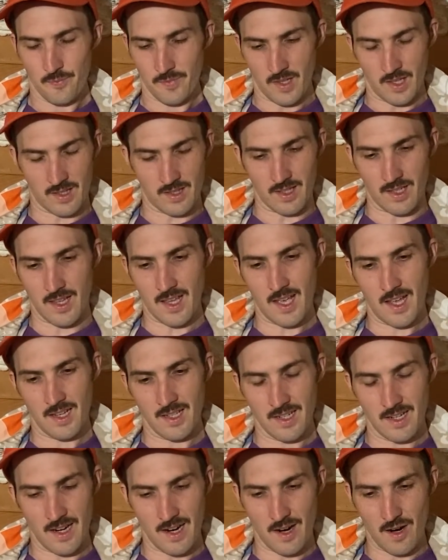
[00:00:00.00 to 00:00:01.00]
the
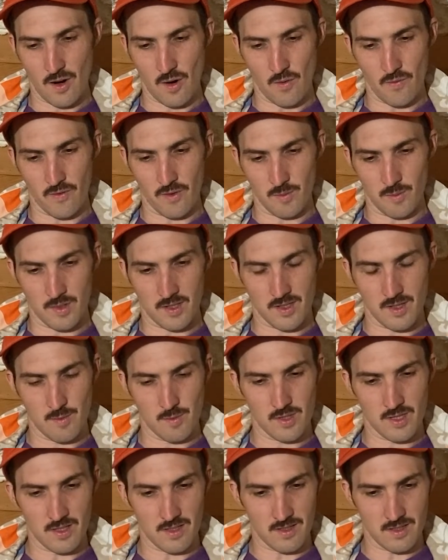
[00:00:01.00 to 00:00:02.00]
Canyonero from The
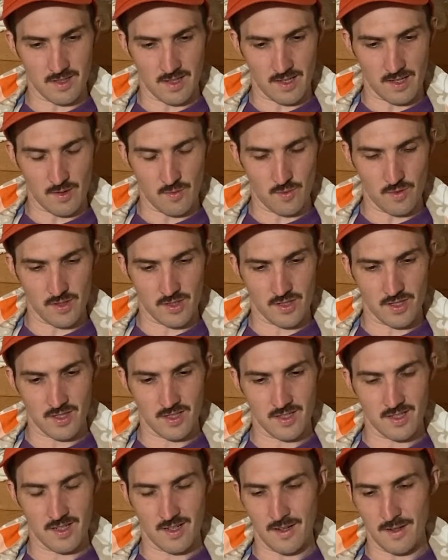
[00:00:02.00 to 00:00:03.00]
Simpsons. Like, it was
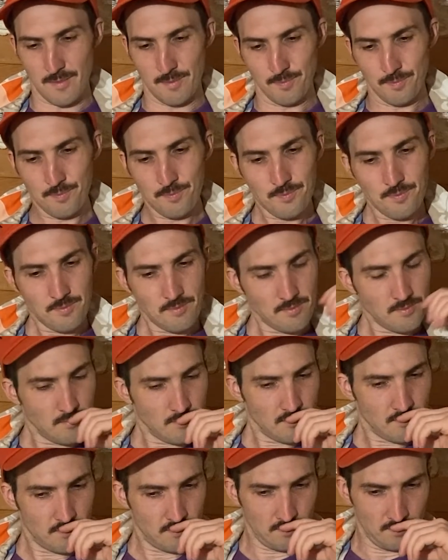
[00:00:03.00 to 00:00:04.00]
just, and
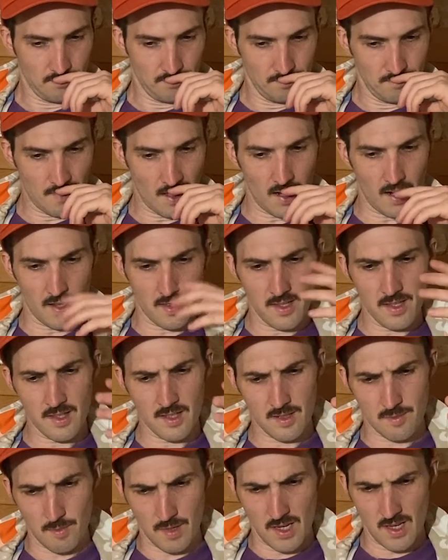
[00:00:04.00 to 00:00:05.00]
I
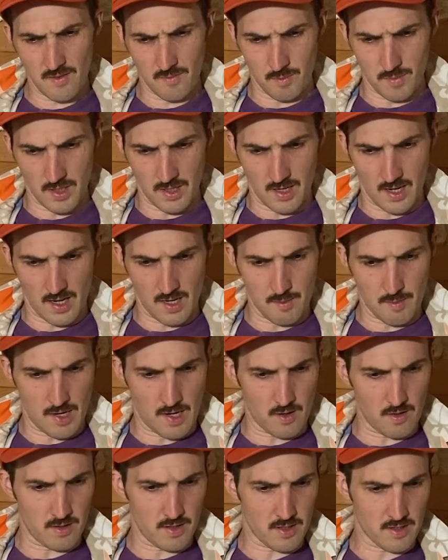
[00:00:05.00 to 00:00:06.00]
think this may even be an Eddie
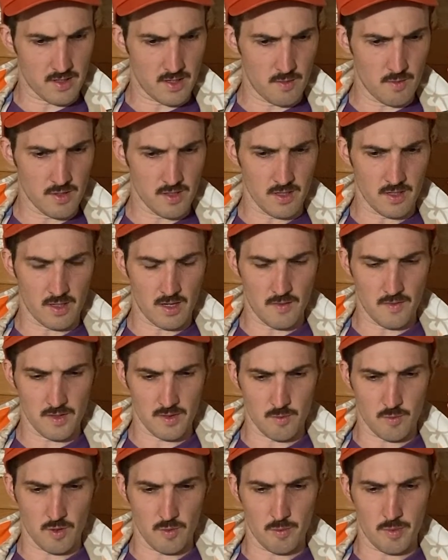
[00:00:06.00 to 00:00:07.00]
Bauer edition. I wish they'd give
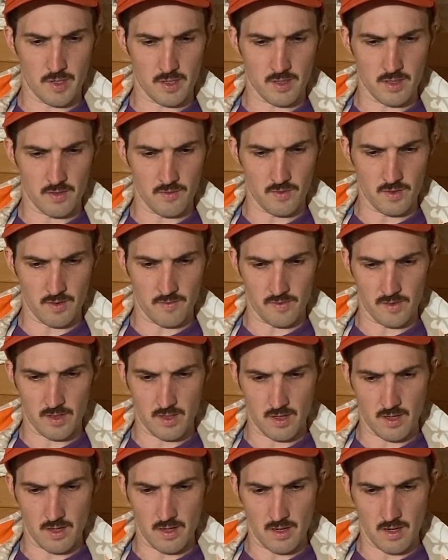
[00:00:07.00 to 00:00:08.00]
us more pictures of the
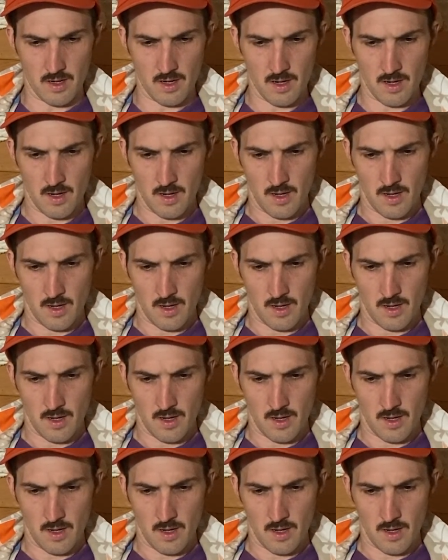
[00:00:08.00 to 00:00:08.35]
interior.